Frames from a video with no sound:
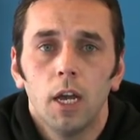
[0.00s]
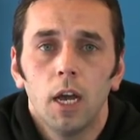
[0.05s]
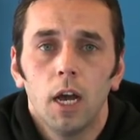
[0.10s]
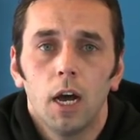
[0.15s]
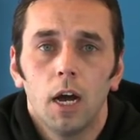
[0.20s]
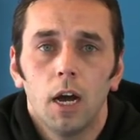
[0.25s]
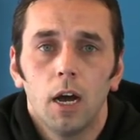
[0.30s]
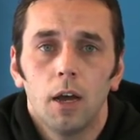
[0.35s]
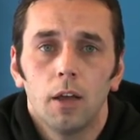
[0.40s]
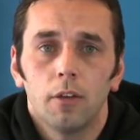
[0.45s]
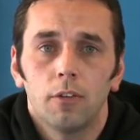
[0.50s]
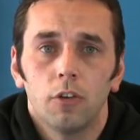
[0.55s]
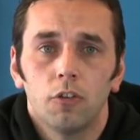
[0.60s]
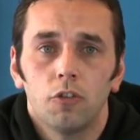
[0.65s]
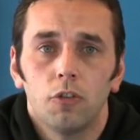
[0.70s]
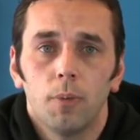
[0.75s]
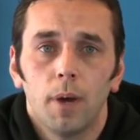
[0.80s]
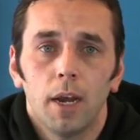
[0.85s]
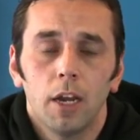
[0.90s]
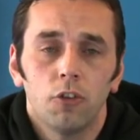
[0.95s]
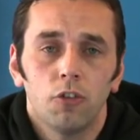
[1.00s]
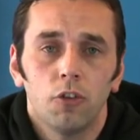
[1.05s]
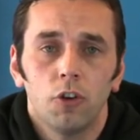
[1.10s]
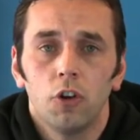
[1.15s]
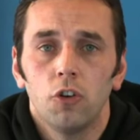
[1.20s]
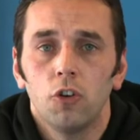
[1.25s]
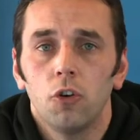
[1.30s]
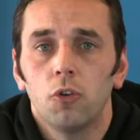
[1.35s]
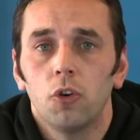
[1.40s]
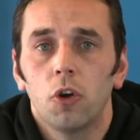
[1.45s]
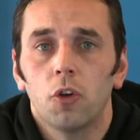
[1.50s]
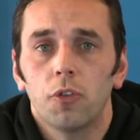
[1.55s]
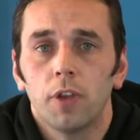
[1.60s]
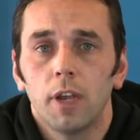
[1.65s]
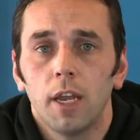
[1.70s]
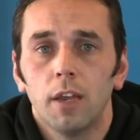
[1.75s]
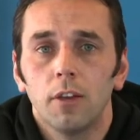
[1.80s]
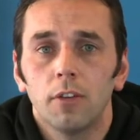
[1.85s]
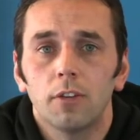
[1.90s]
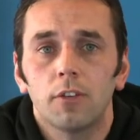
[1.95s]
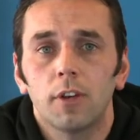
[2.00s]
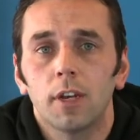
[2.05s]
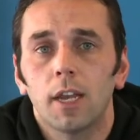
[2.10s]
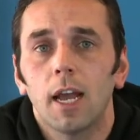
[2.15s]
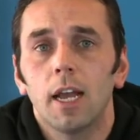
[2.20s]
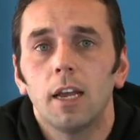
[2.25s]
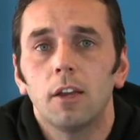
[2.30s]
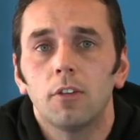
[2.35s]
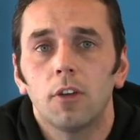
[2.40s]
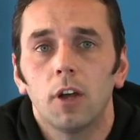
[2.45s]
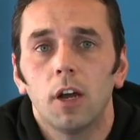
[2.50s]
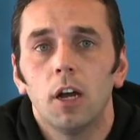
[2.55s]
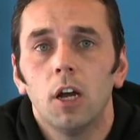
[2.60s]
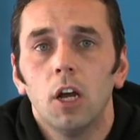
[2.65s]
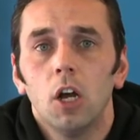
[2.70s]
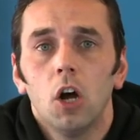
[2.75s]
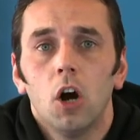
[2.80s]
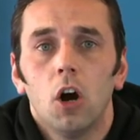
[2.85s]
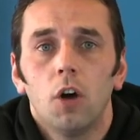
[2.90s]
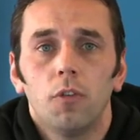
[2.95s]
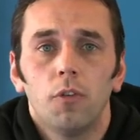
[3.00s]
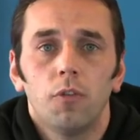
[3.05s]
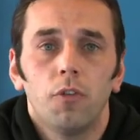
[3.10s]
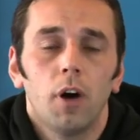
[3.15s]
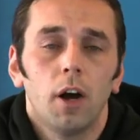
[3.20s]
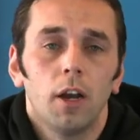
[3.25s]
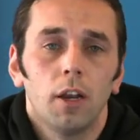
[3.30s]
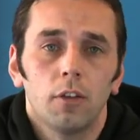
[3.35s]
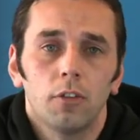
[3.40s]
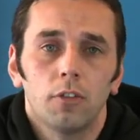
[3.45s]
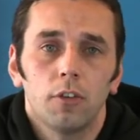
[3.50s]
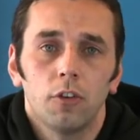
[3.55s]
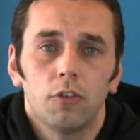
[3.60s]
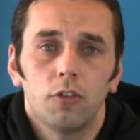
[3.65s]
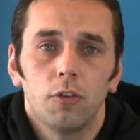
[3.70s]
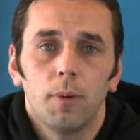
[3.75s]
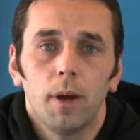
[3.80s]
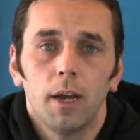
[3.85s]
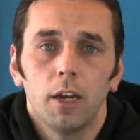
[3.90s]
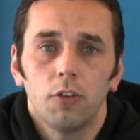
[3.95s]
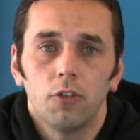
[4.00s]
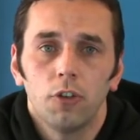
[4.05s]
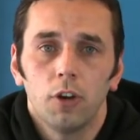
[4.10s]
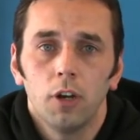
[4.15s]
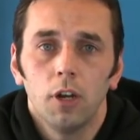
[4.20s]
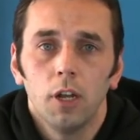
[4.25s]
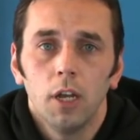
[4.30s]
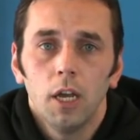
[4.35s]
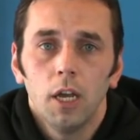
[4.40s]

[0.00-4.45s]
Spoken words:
a situation and you're not the instigator of a violent situation.